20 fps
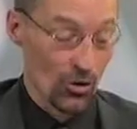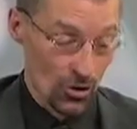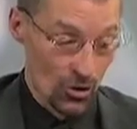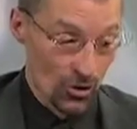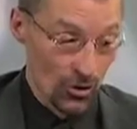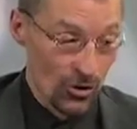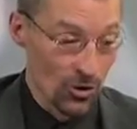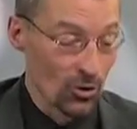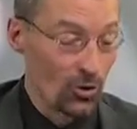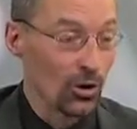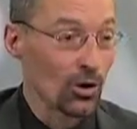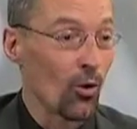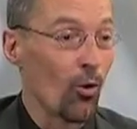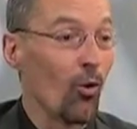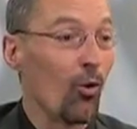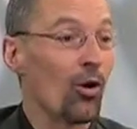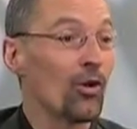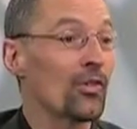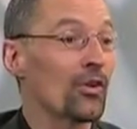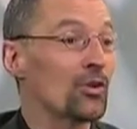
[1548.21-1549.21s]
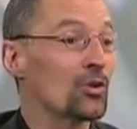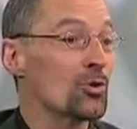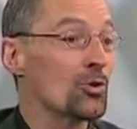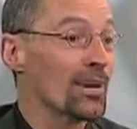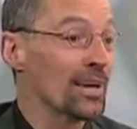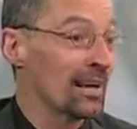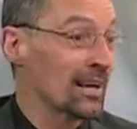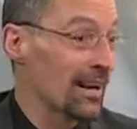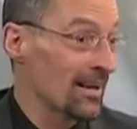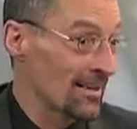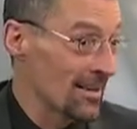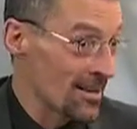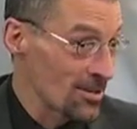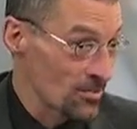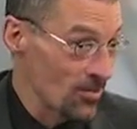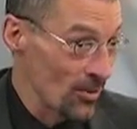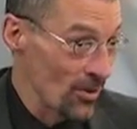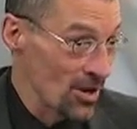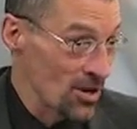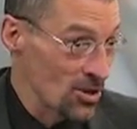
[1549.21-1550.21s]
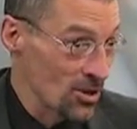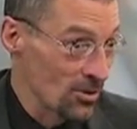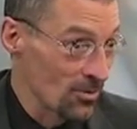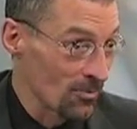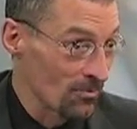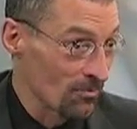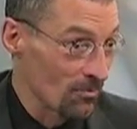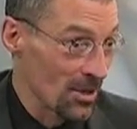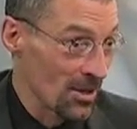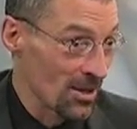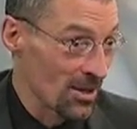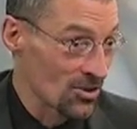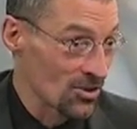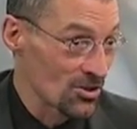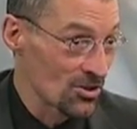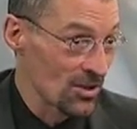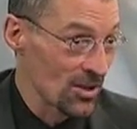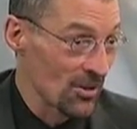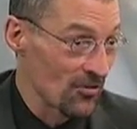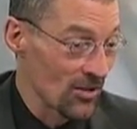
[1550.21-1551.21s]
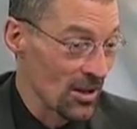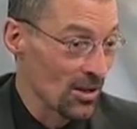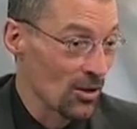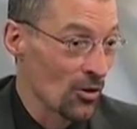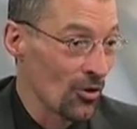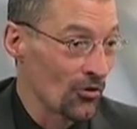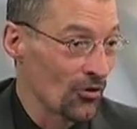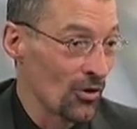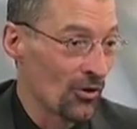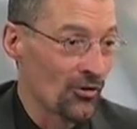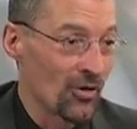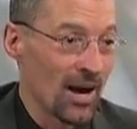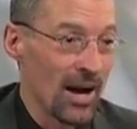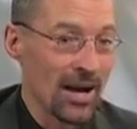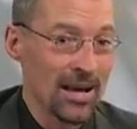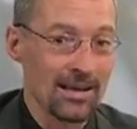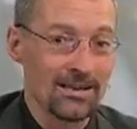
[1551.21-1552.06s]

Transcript: should do it, or they're doing it out of desperation because if they don't, they'll die.